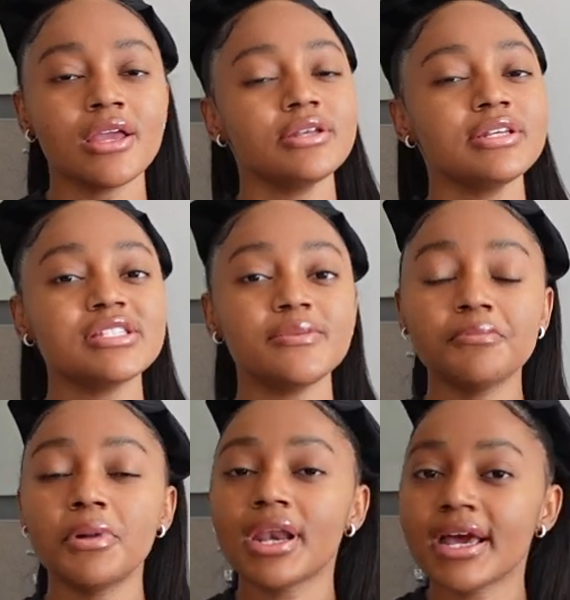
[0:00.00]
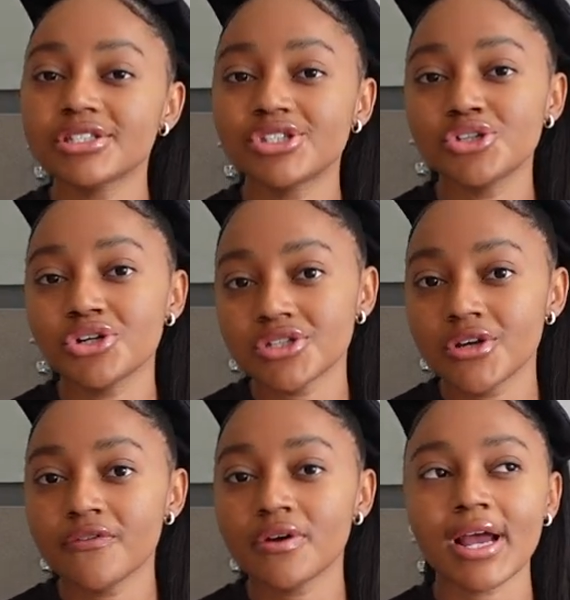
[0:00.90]
You need to be polite to your
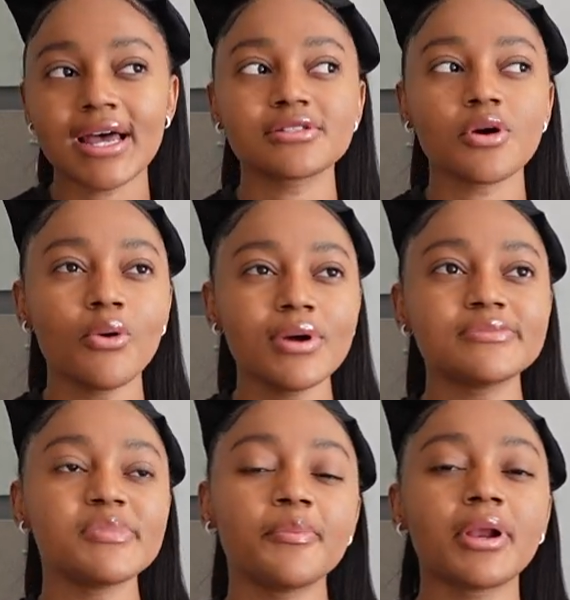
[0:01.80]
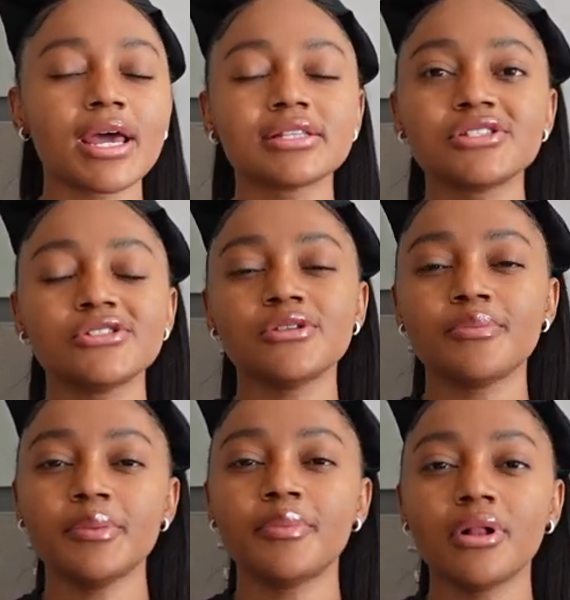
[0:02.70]
server, guys. Always be polite to the
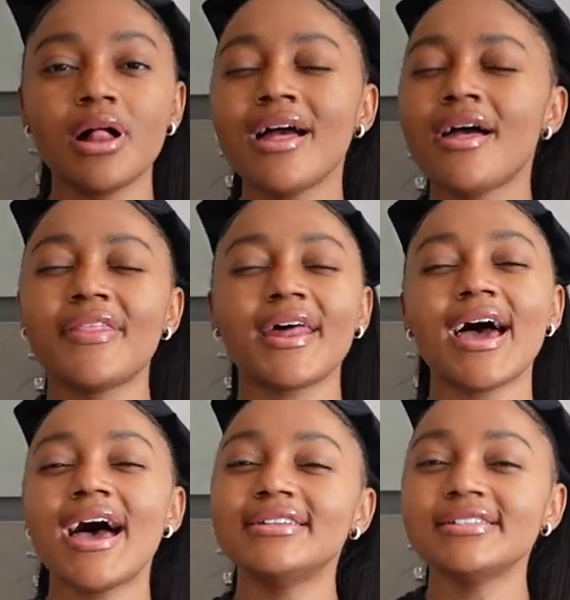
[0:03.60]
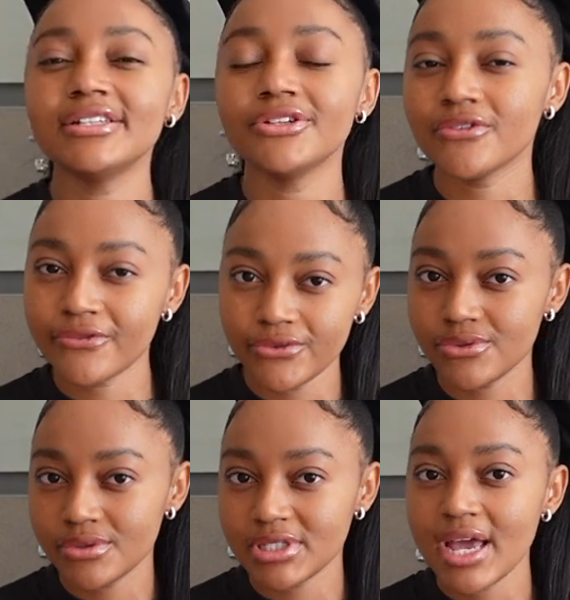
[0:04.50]
people that are handling your
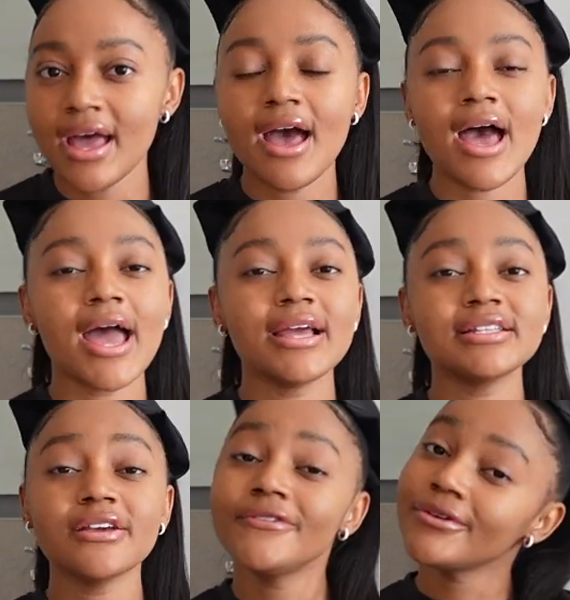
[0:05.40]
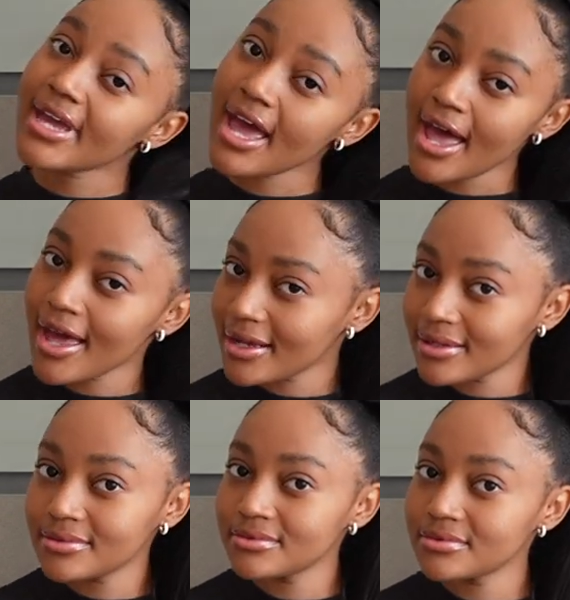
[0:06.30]
food. And if you
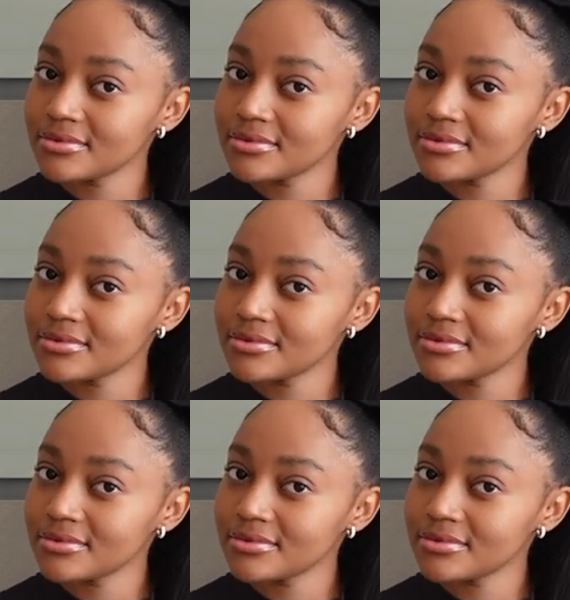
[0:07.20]
can,